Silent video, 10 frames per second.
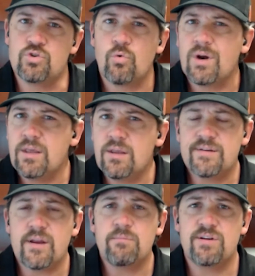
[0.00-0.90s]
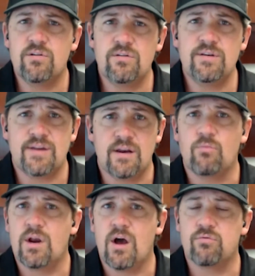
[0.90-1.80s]
20 um, some students, and it
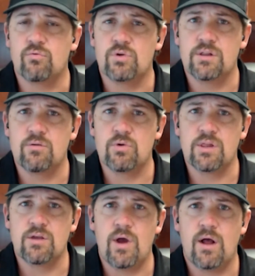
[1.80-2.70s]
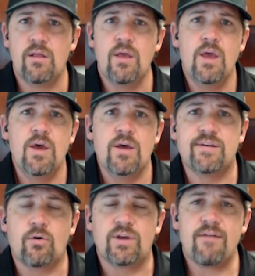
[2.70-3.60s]
went off really, really well.
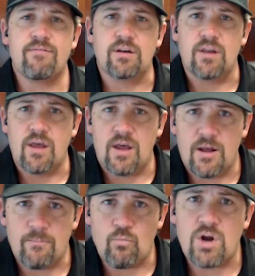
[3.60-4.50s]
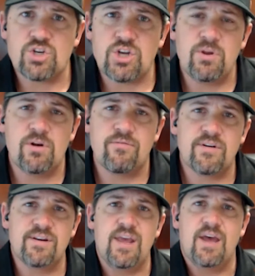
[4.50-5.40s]
So, Kevin, um, mm-hmm. Watershape
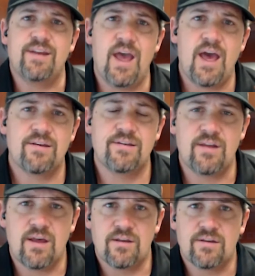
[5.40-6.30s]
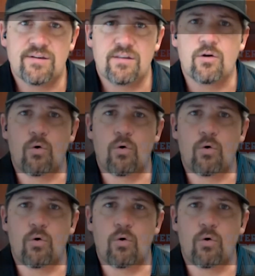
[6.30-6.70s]
University has asked us the